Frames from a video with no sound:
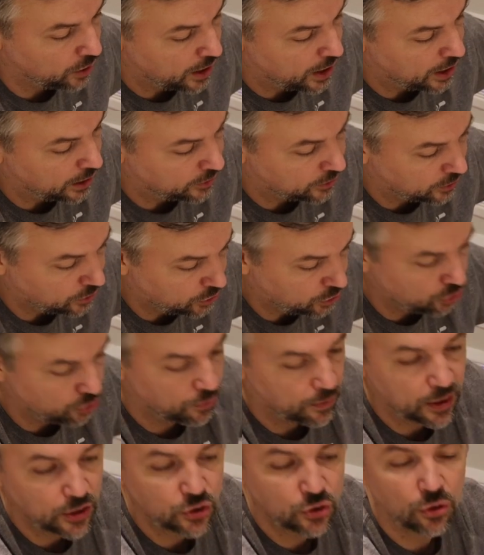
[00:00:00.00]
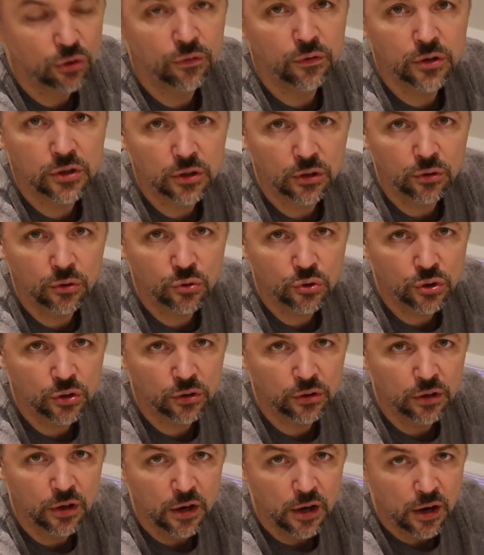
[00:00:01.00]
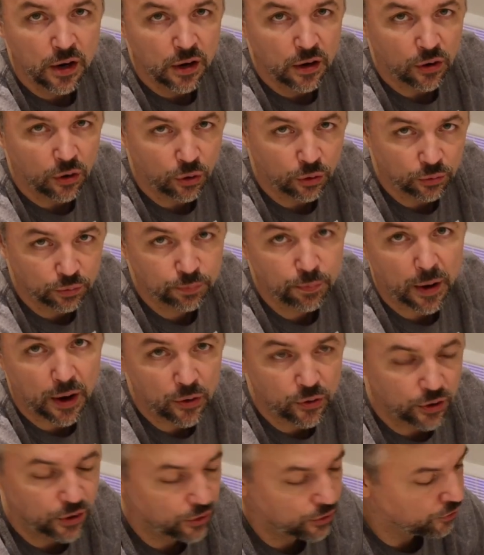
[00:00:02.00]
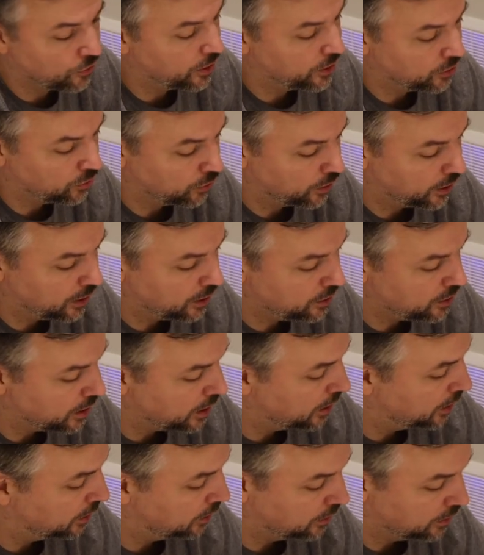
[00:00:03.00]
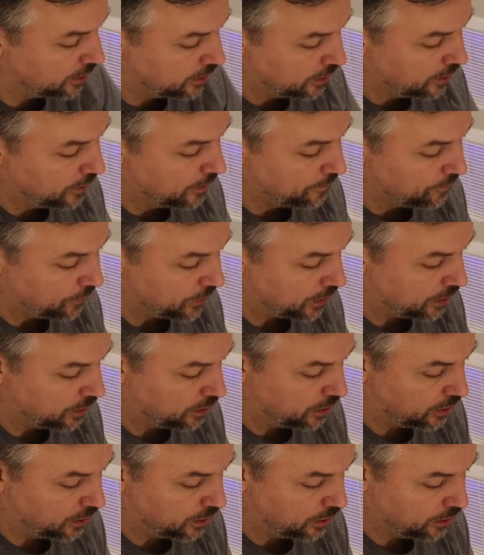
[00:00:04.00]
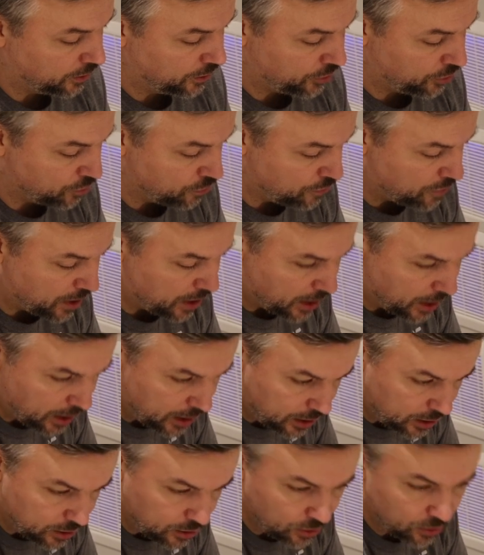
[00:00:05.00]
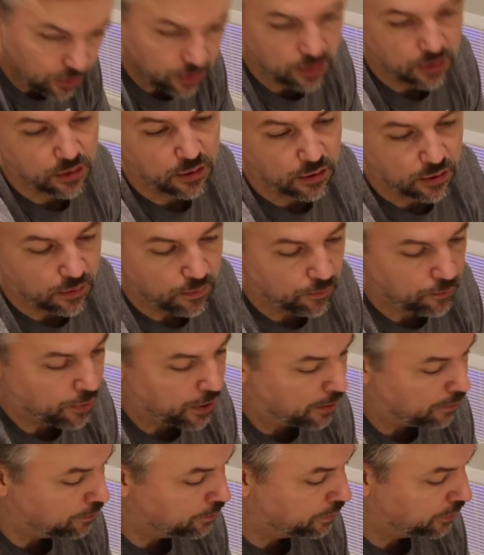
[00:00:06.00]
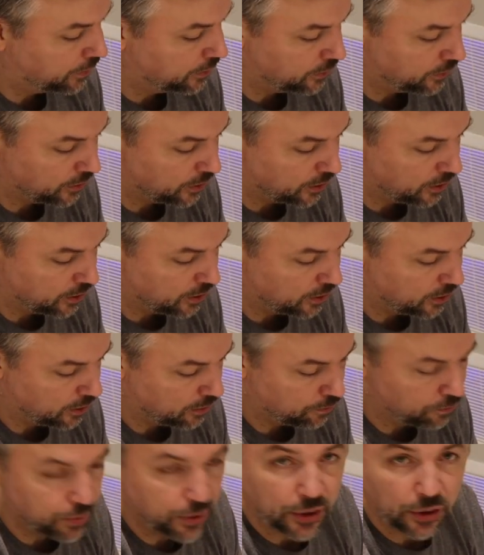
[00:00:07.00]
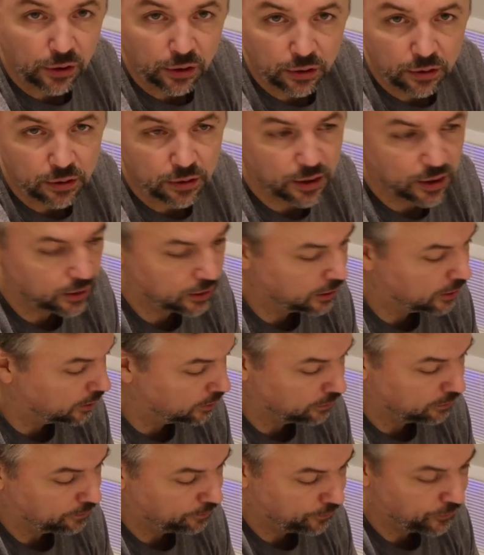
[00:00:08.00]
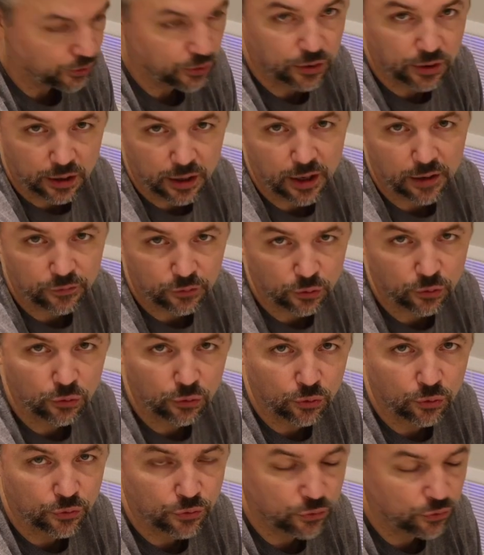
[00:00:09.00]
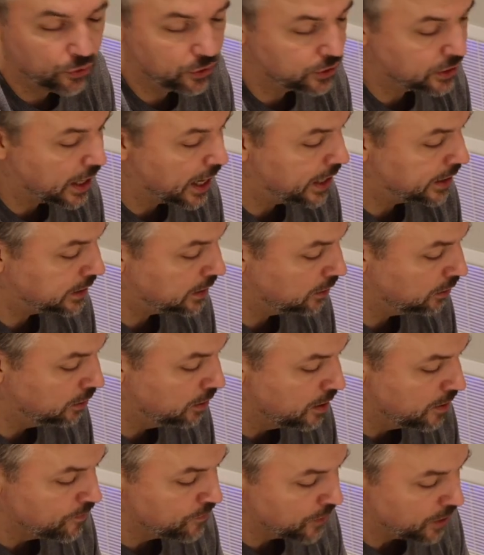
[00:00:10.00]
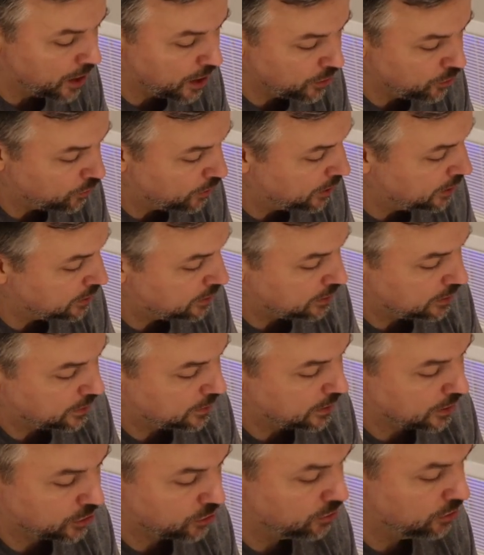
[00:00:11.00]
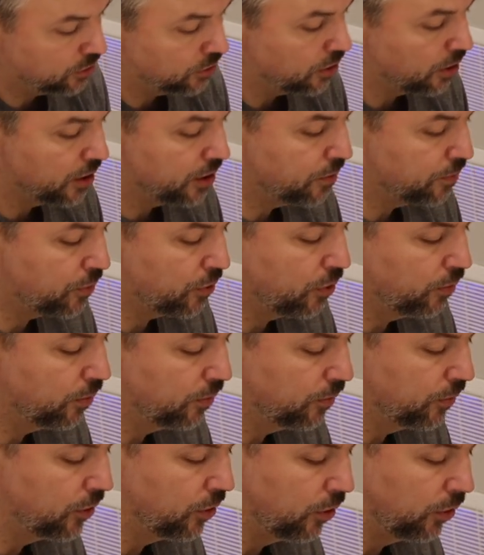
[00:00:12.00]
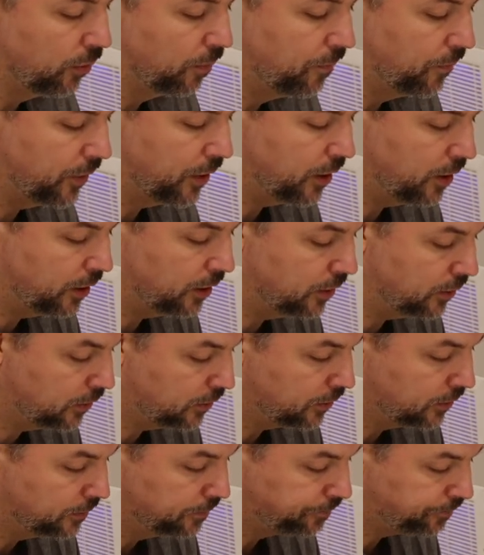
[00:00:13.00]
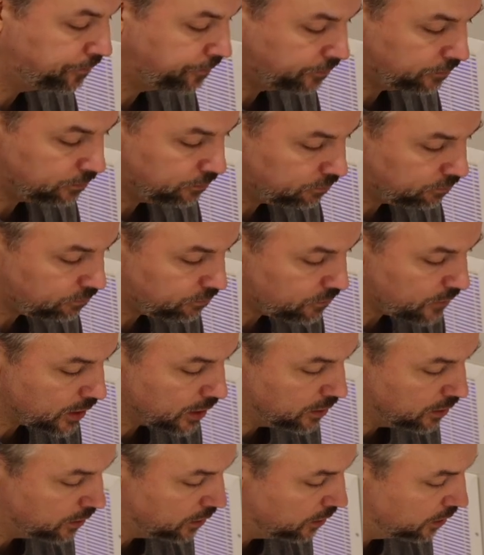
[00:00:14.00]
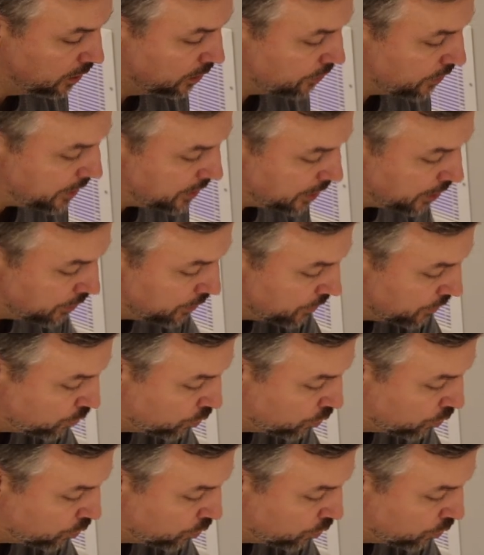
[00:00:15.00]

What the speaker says: add too much of the solution or powder right away, then you may bump the pill, and then you're gonna have to go through this hassle. Otherwise, it's actually not a problem at all. And right now the